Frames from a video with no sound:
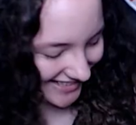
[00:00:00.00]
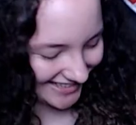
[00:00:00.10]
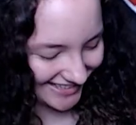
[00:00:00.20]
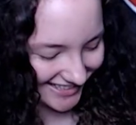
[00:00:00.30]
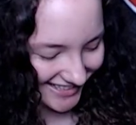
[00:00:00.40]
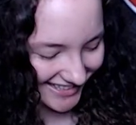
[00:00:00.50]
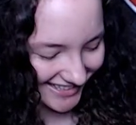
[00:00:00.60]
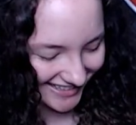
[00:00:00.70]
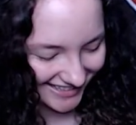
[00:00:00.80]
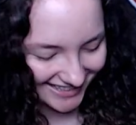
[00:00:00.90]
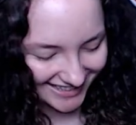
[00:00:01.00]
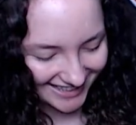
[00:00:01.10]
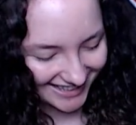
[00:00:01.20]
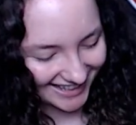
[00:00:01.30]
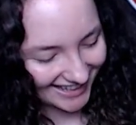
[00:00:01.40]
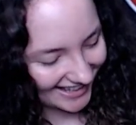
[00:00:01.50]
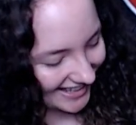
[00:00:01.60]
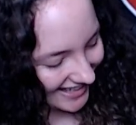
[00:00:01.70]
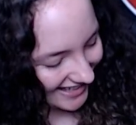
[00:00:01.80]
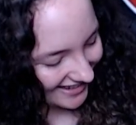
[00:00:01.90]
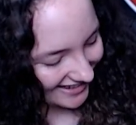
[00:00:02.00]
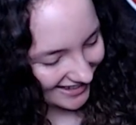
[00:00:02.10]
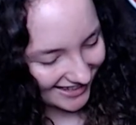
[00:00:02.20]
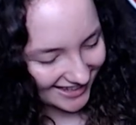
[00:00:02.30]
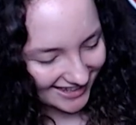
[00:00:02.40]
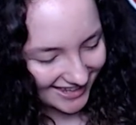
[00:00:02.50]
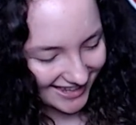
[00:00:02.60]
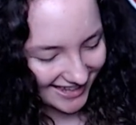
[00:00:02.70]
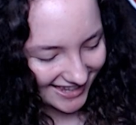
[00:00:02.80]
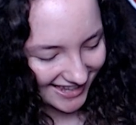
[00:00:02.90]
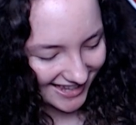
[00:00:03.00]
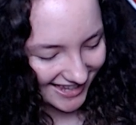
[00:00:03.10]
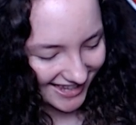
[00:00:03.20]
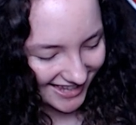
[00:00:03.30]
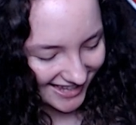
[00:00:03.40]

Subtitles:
(not speaking)